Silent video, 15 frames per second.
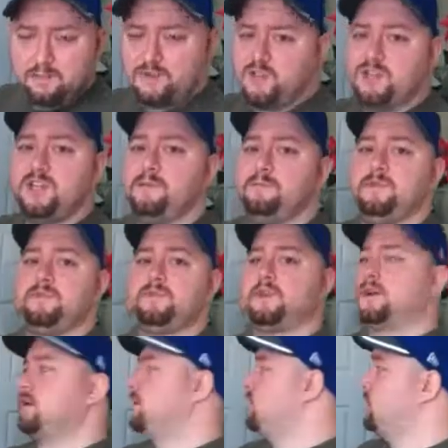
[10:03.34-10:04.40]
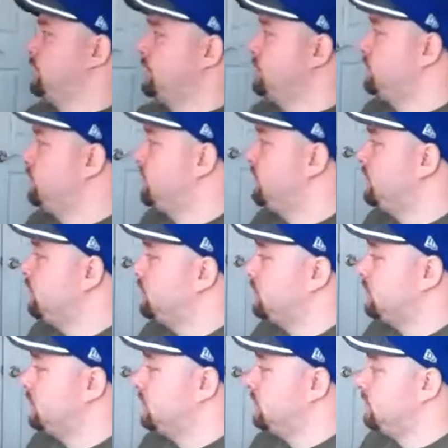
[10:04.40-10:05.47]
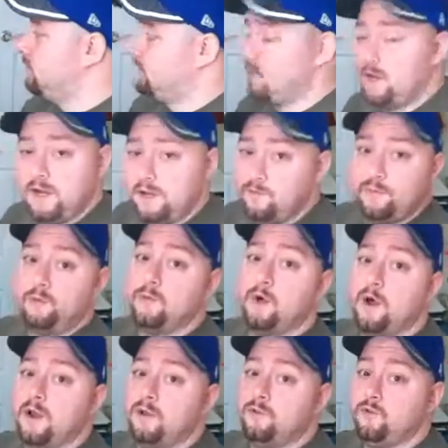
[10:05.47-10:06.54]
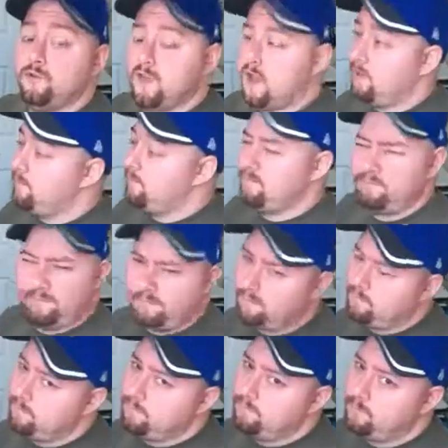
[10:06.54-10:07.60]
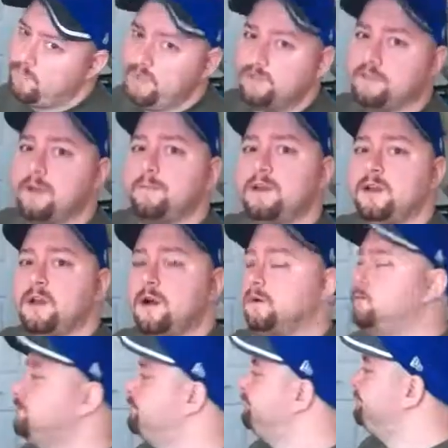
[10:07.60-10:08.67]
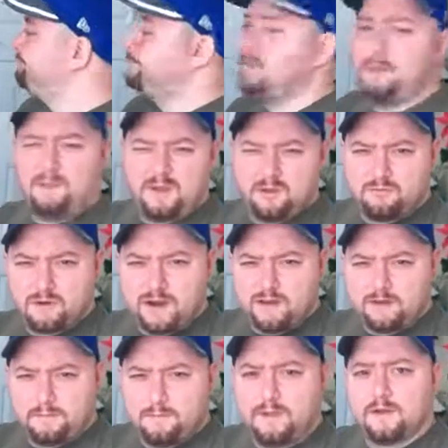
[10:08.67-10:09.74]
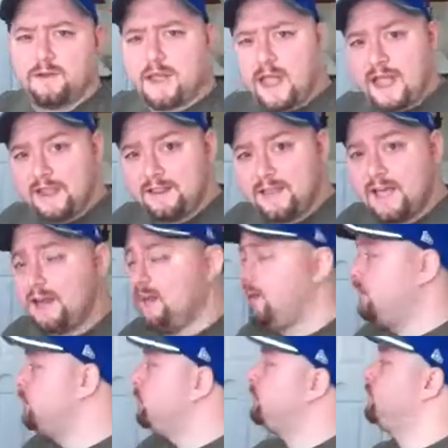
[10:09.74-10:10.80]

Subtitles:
up sheet music on these videos, and if any of you know how to do that, please let me know. That'd be great to be able to add that in,